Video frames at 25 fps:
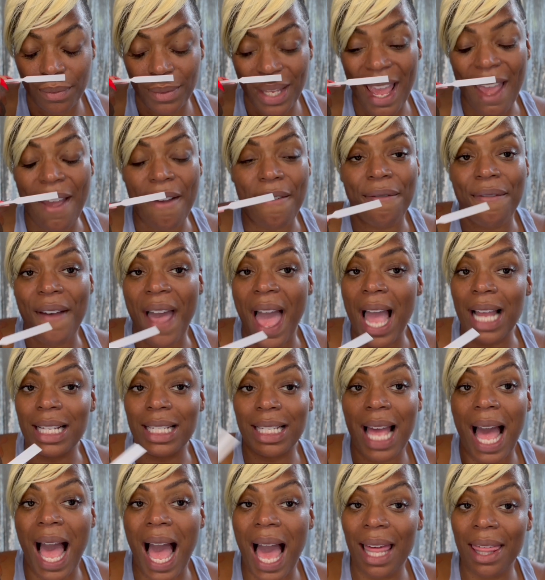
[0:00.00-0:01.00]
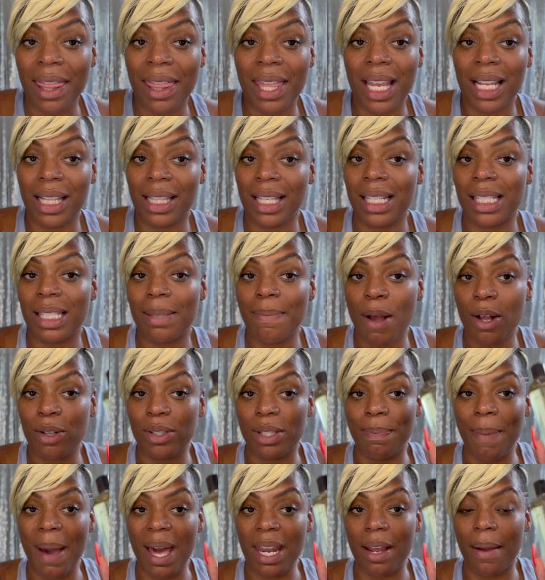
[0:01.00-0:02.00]
In fact, I think this
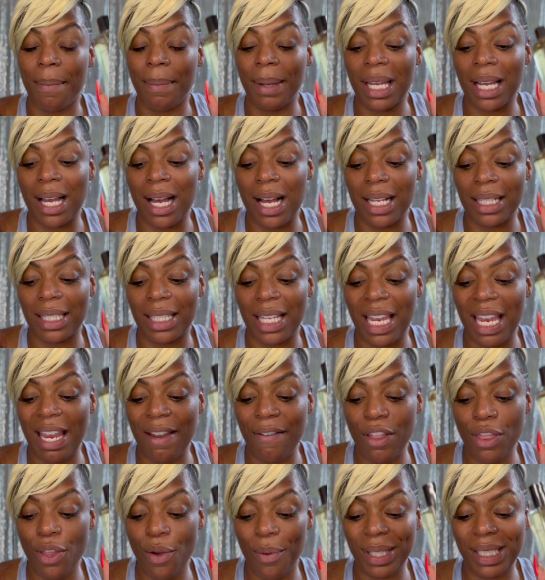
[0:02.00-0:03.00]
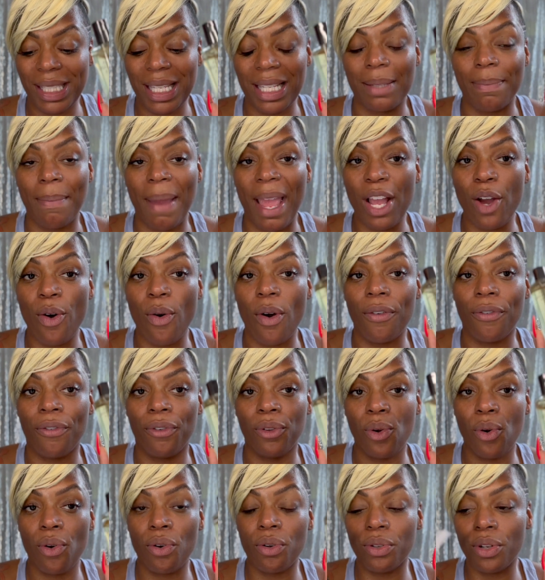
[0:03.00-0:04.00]
smells better because even though it says mango and
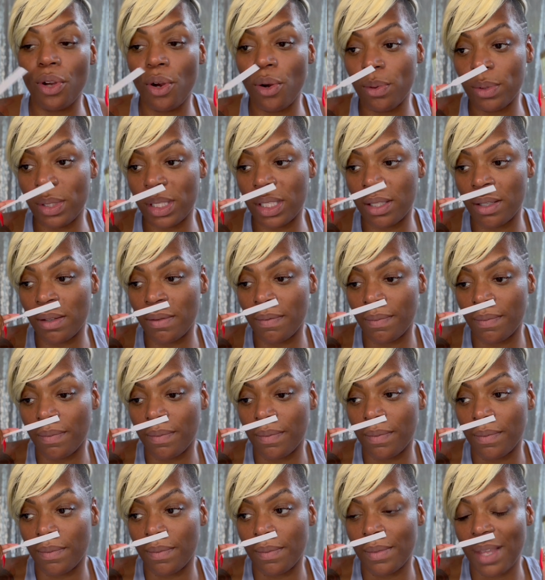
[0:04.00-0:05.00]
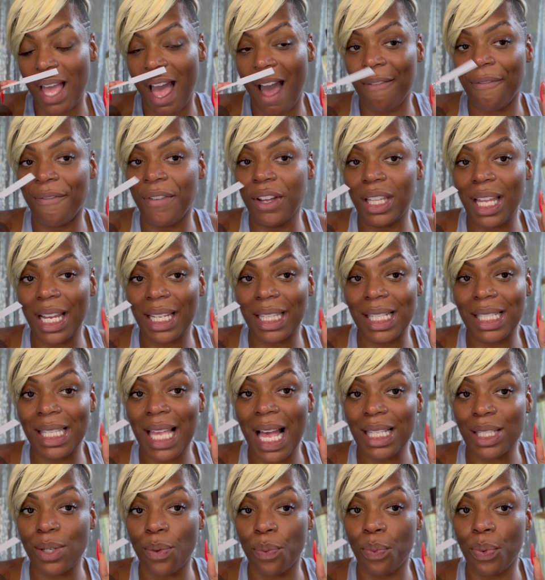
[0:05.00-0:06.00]
floral notes, I feel like this
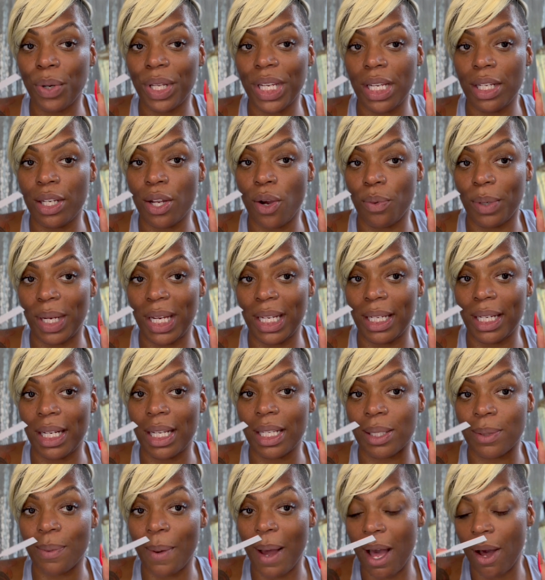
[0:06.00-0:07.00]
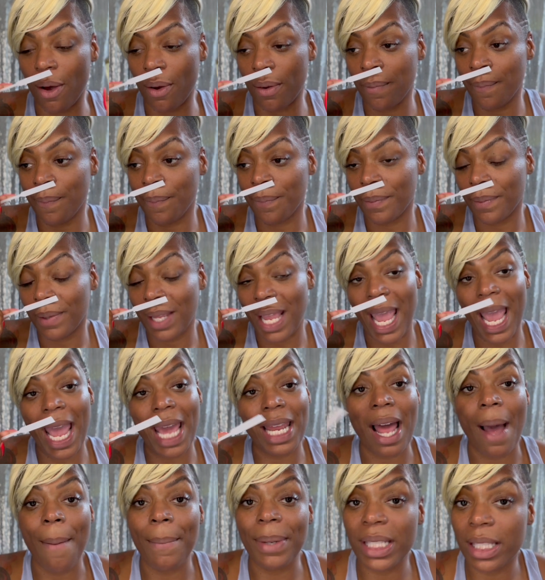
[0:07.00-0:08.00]
has a woody note in it as well.
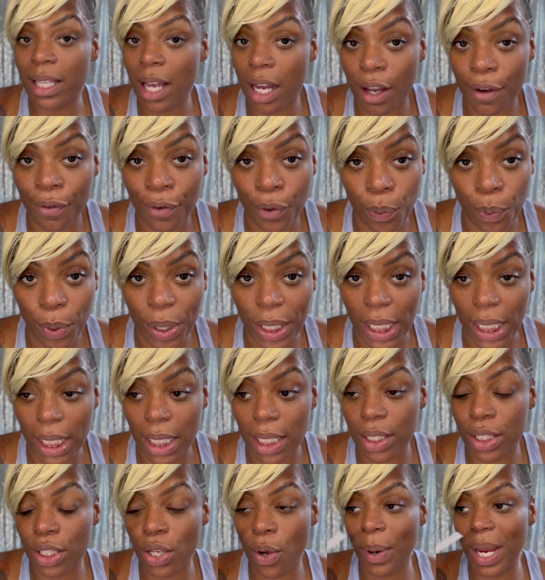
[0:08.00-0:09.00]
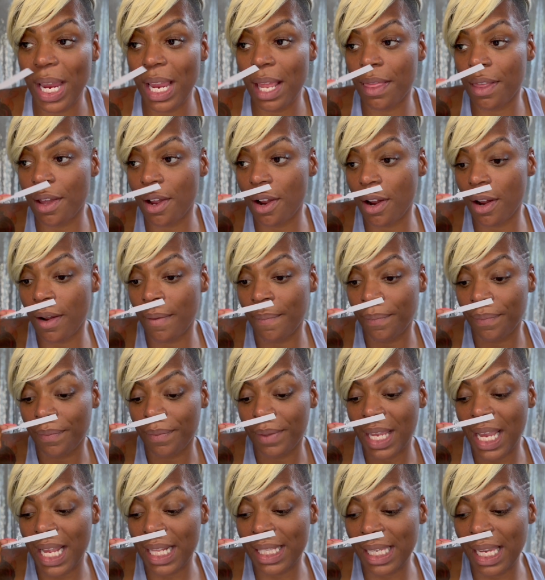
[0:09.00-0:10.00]
And I'm a sucker for woody. So either,
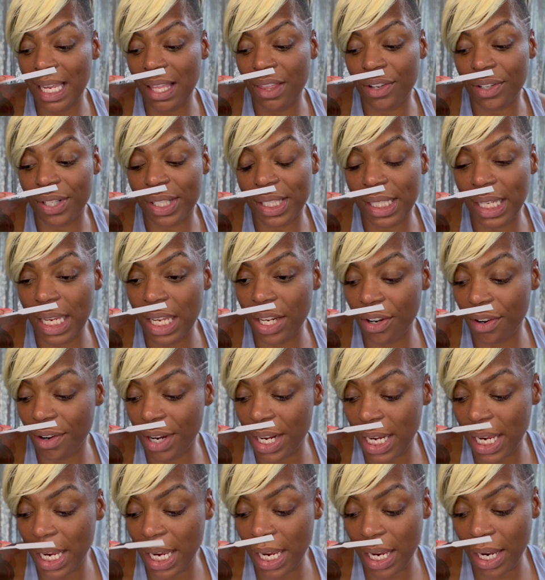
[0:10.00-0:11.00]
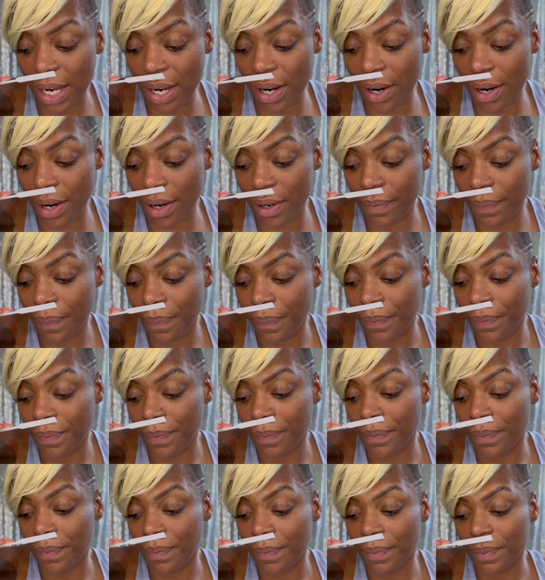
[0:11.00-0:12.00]
it's either cedar in here,
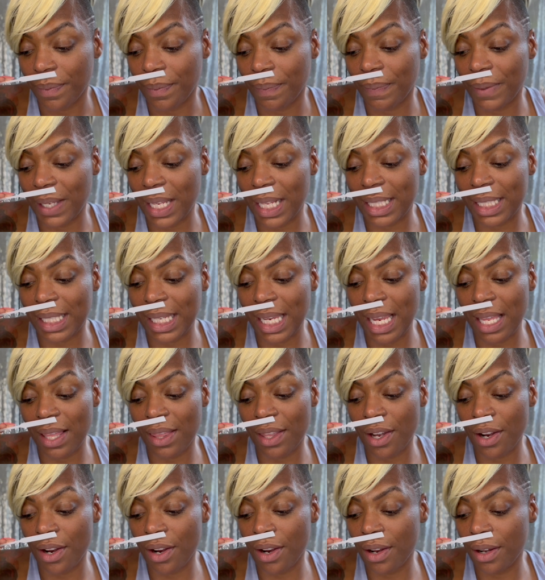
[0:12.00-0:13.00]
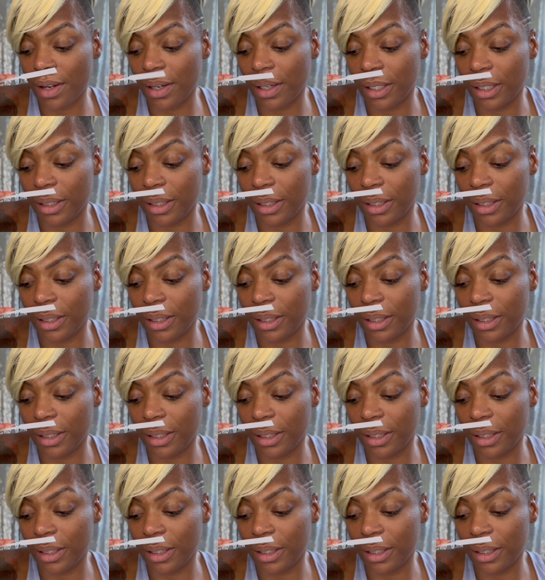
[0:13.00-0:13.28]
it's either,